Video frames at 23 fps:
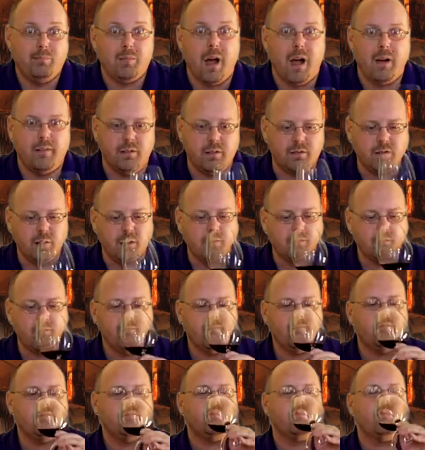obviously,
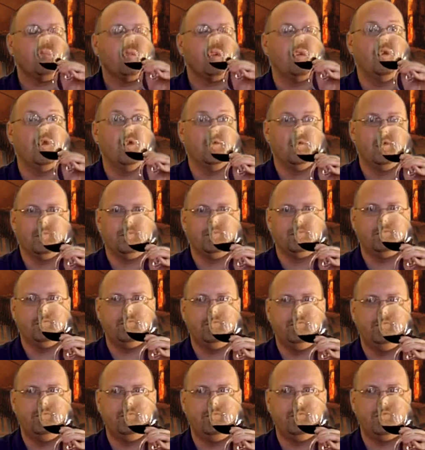of a
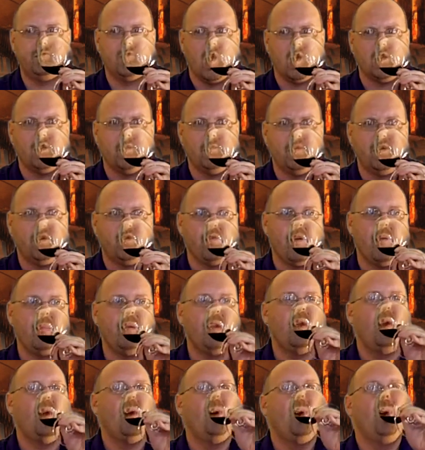chocolate bunny rabbit.